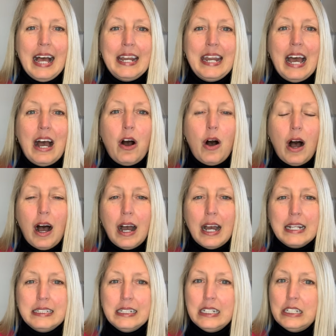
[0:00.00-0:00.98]
Now,
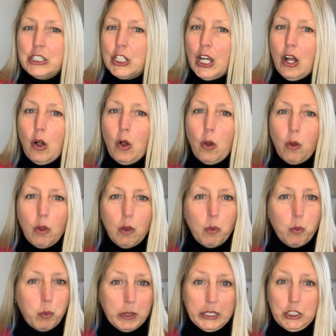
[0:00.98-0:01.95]
I teach a
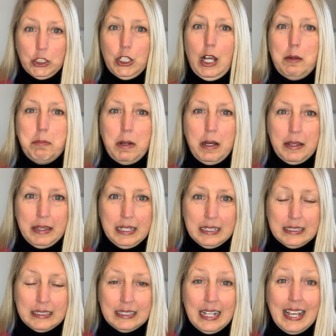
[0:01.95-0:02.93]
whole workshop on
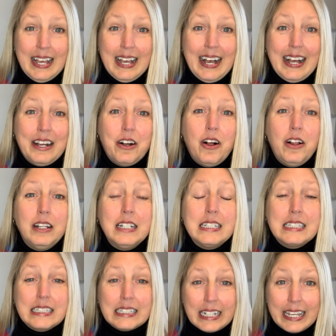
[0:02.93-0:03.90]
this. I call it
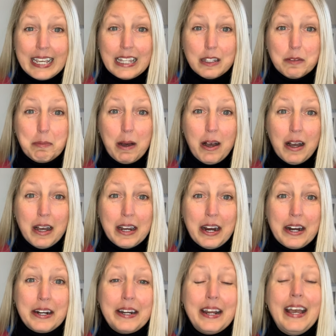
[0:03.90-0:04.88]
Slaying the
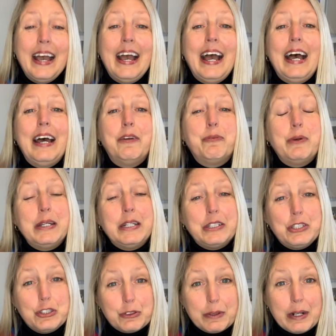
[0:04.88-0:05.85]
Boggart, and we
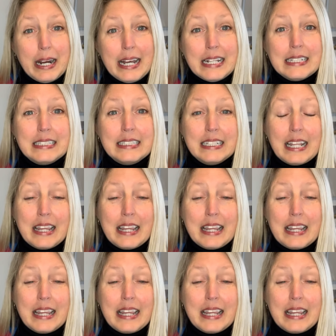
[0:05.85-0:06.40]
address